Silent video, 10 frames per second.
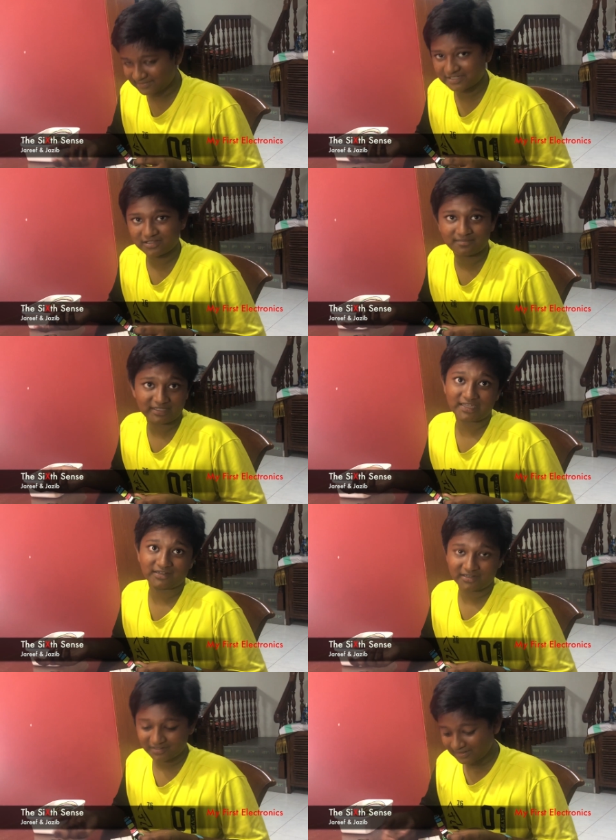I'm still a
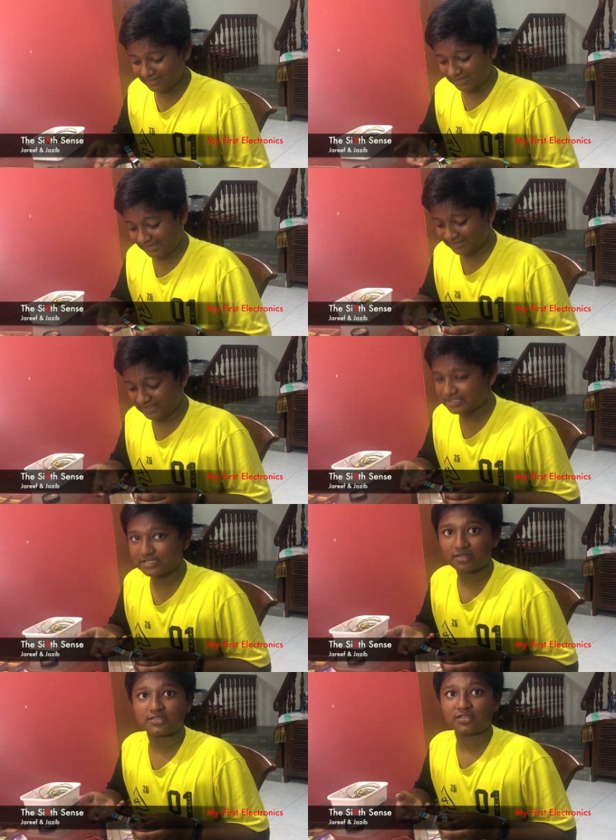beginner, and this
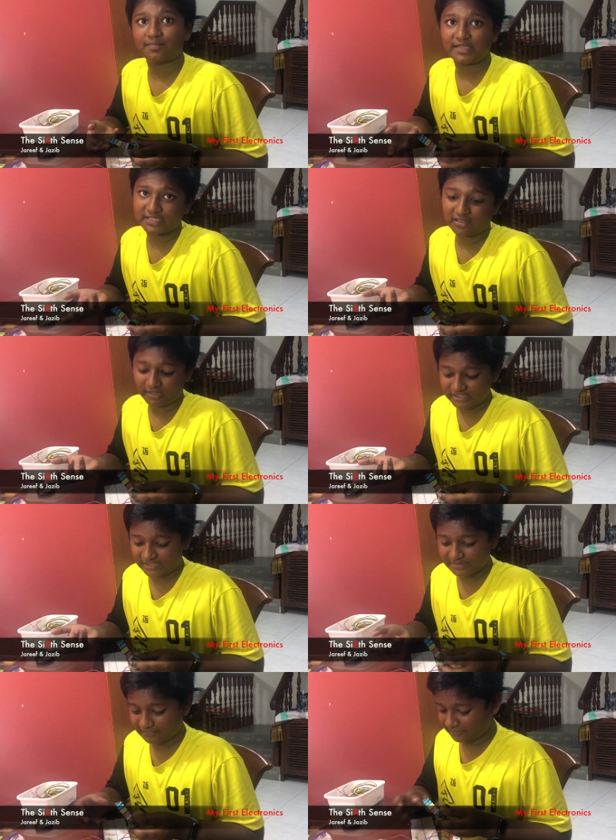is also the basic
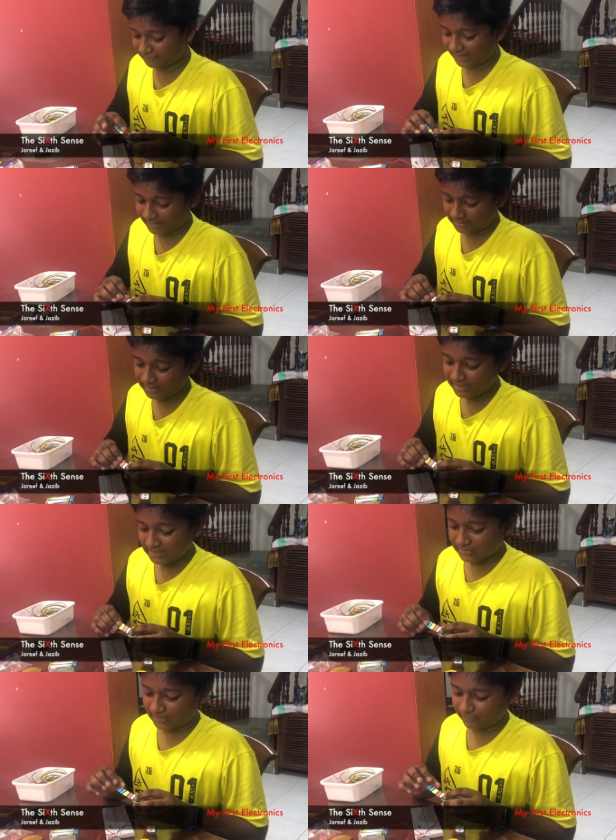concept of a fan.
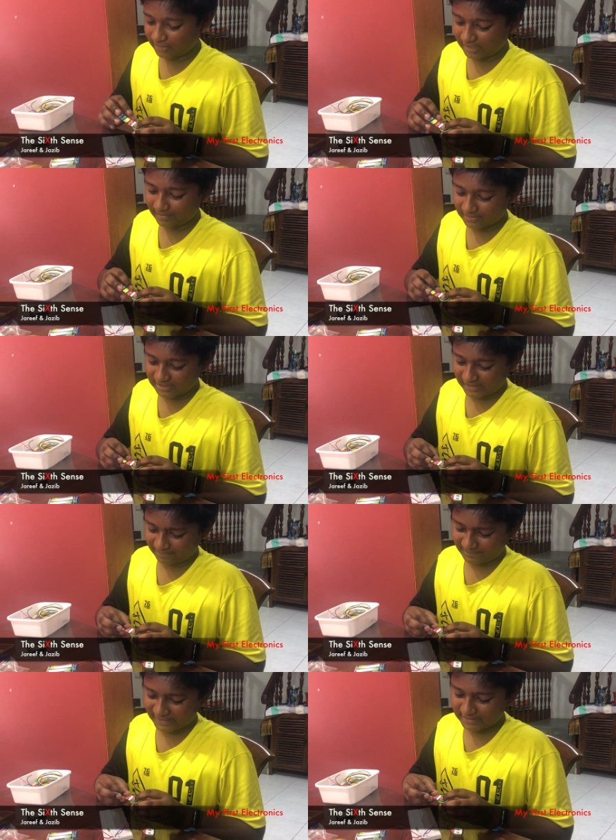So if you're able to
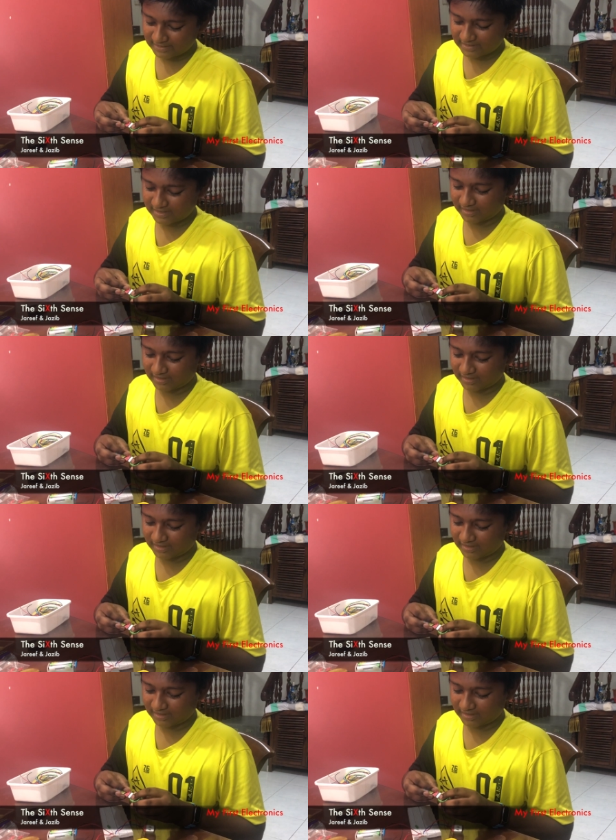like bend